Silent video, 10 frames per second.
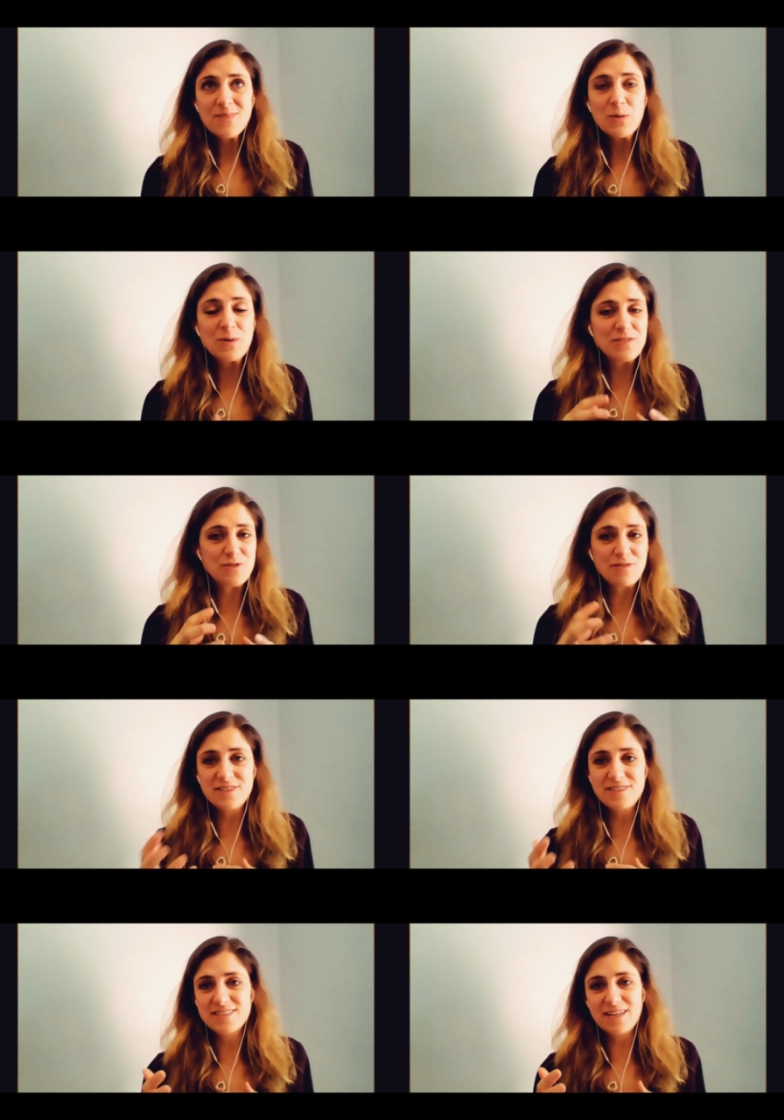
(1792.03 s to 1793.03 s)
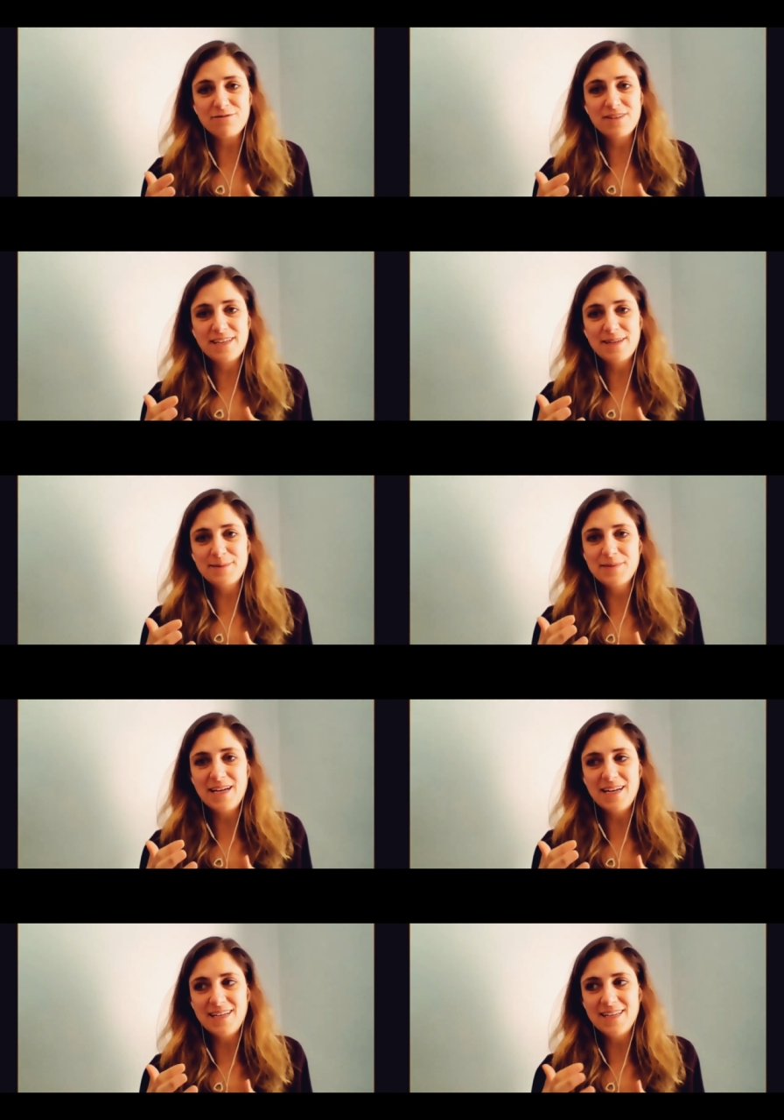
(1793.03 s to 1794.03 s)
with sort of the Discovery
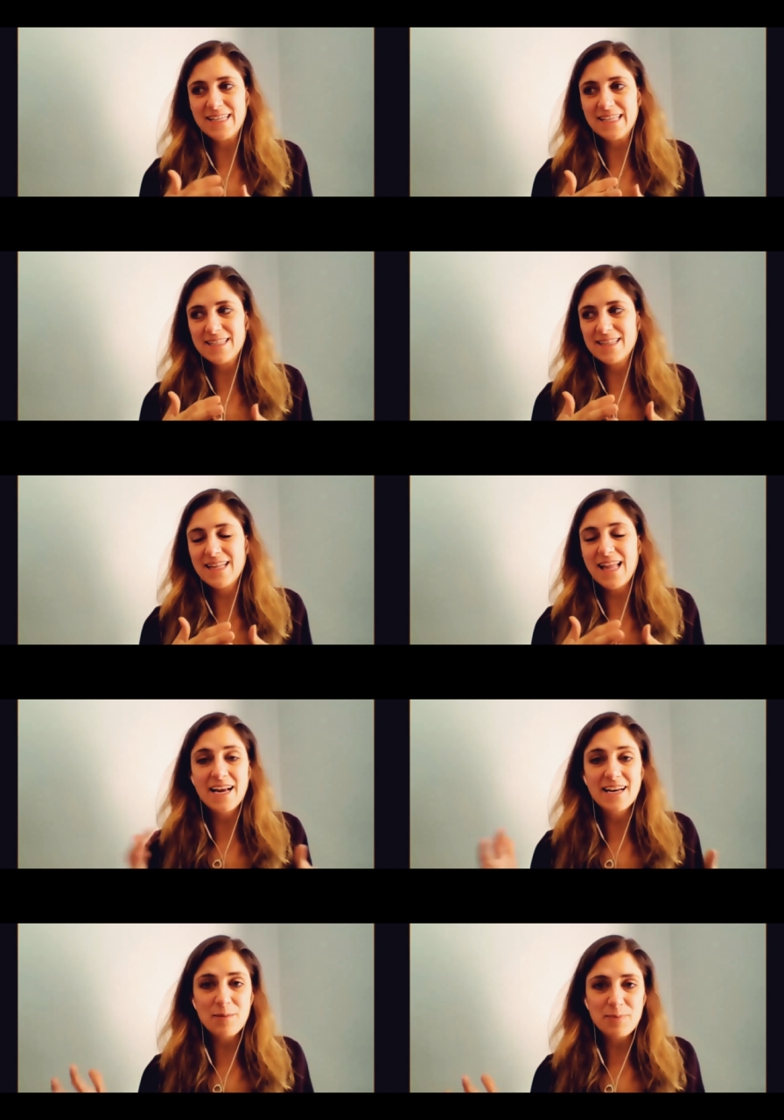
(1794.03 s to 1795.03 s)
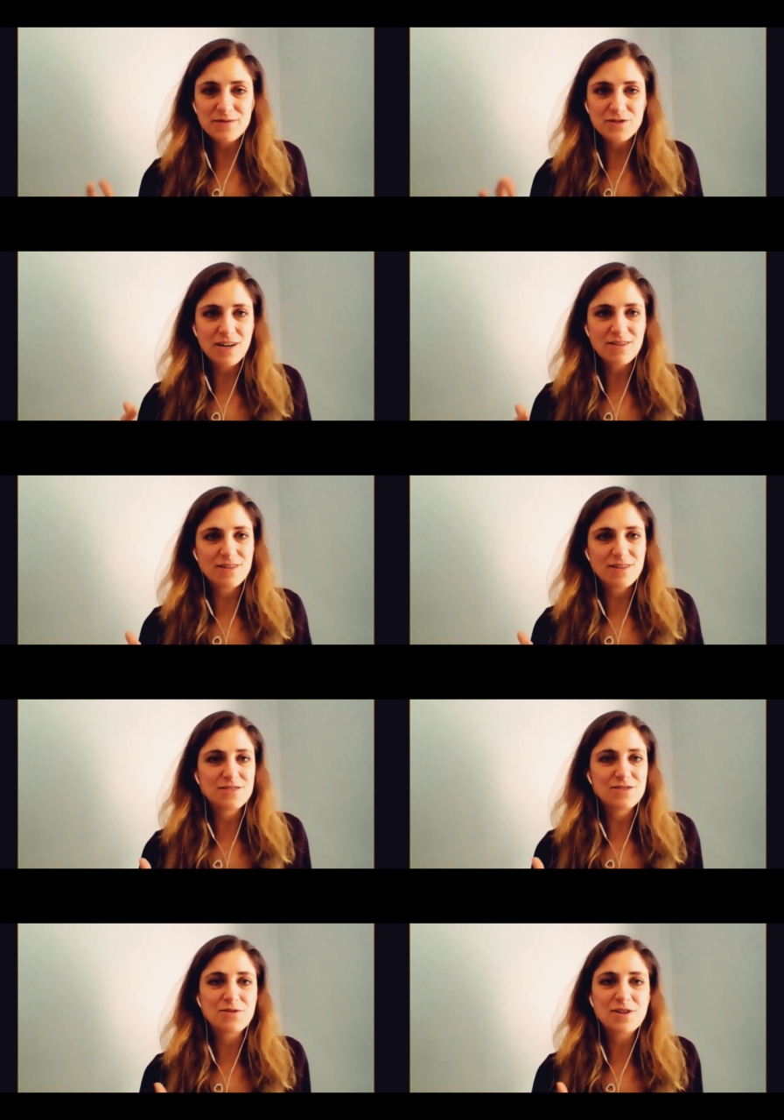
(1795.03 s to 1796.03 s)
lineup of
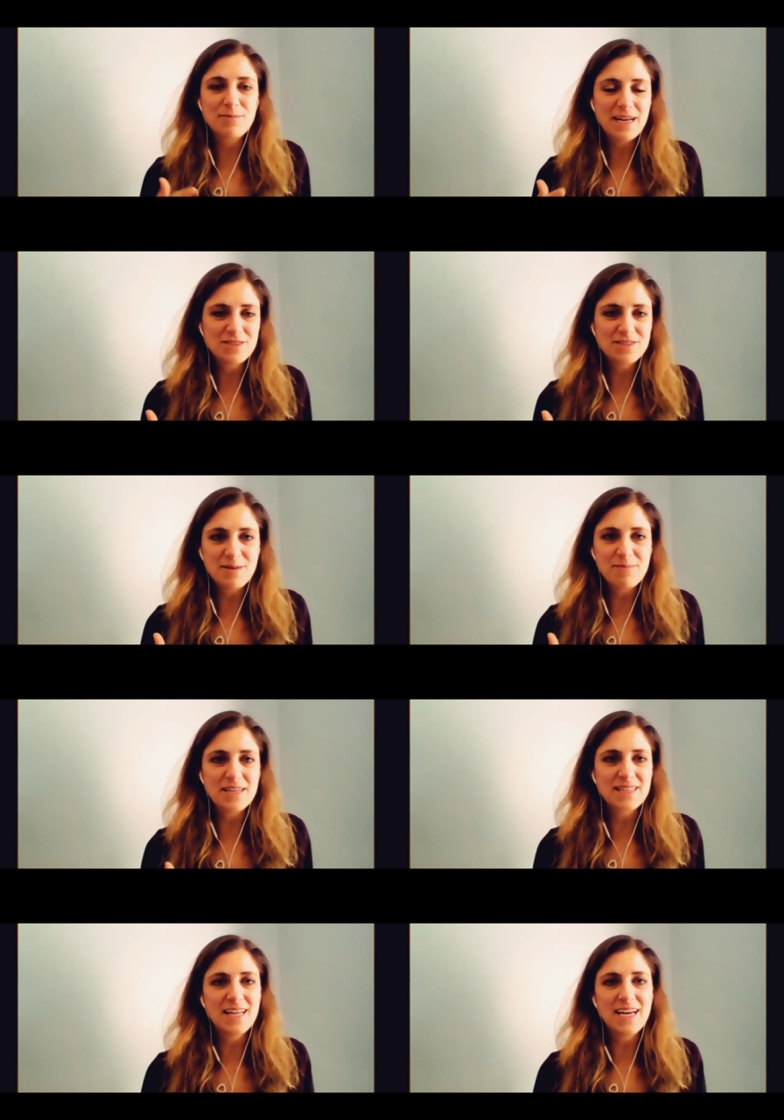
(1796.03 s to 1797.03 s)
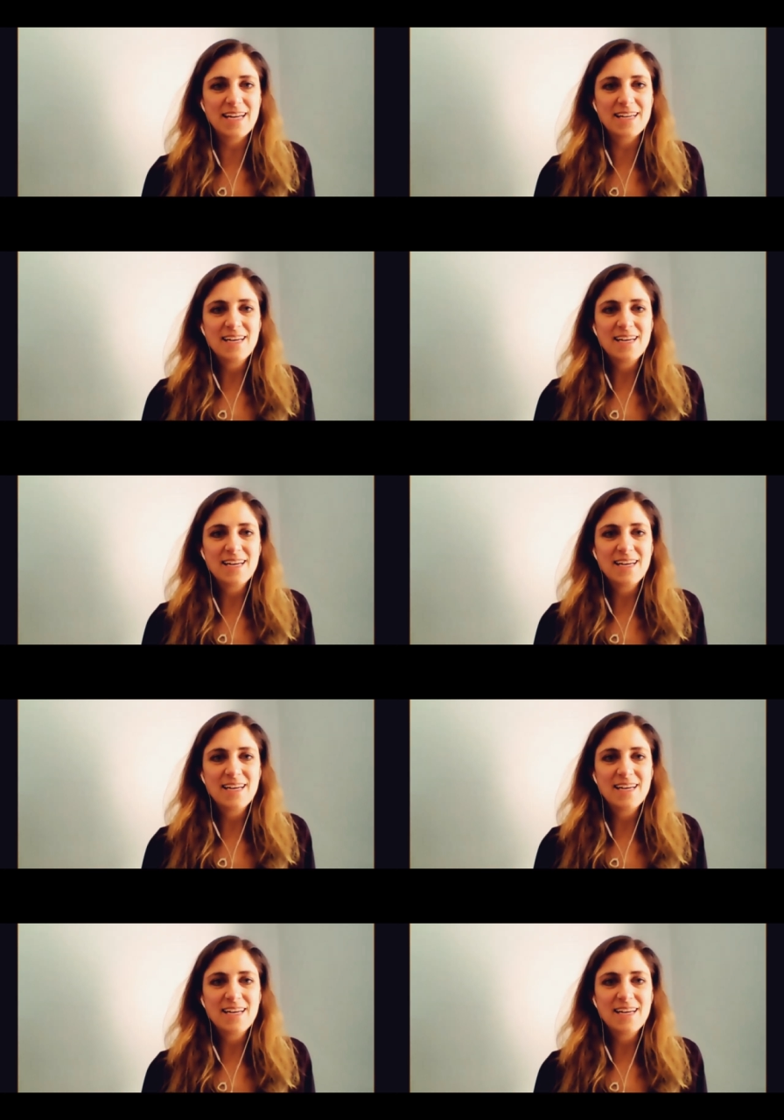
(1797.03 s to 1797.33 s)
genres, you could imagine something like